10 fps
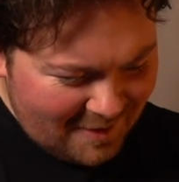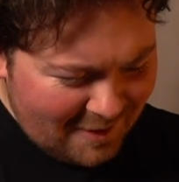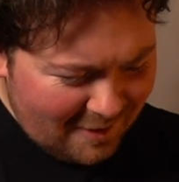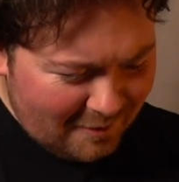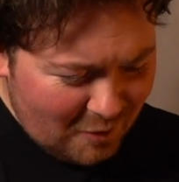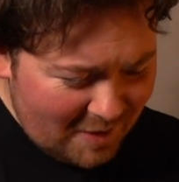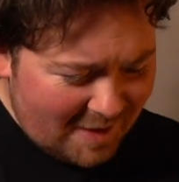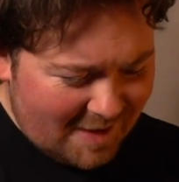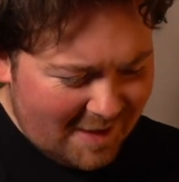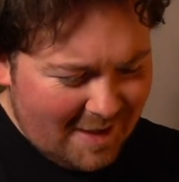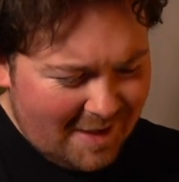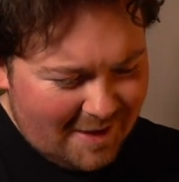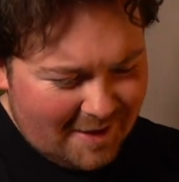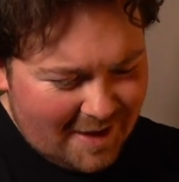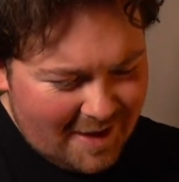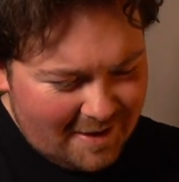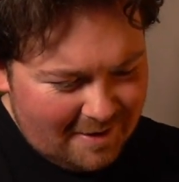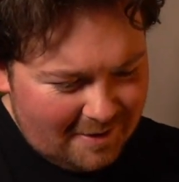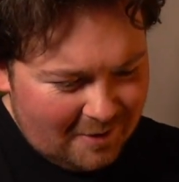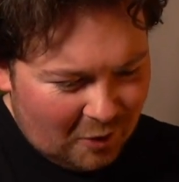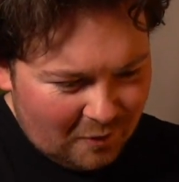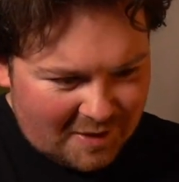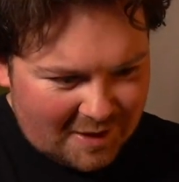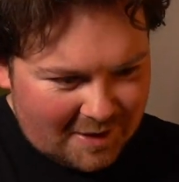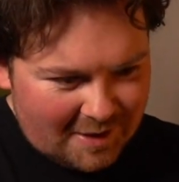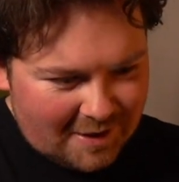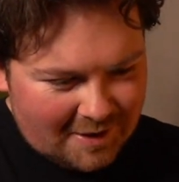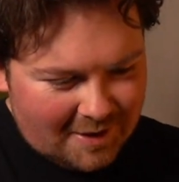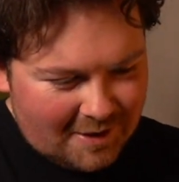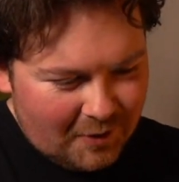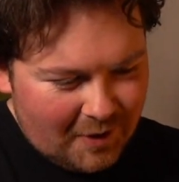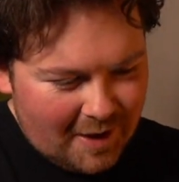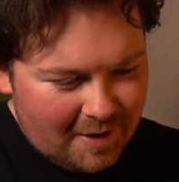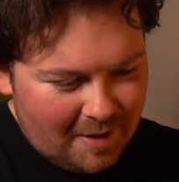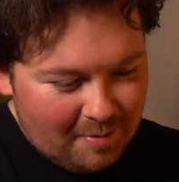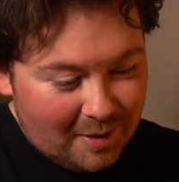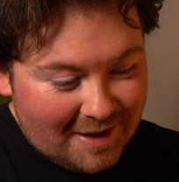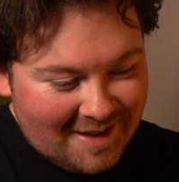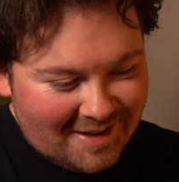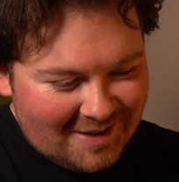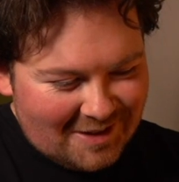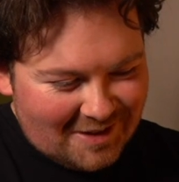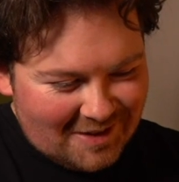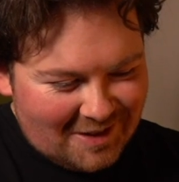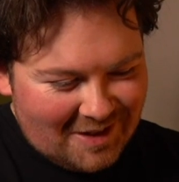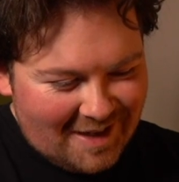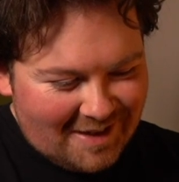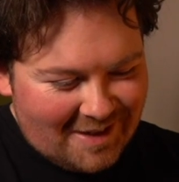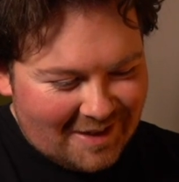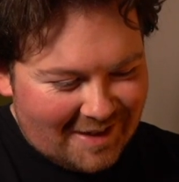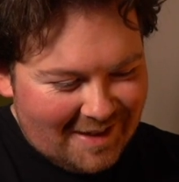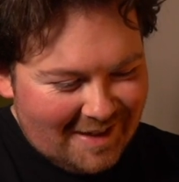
you'll have noticed that all of a sudden it turned into a Blair digital chanter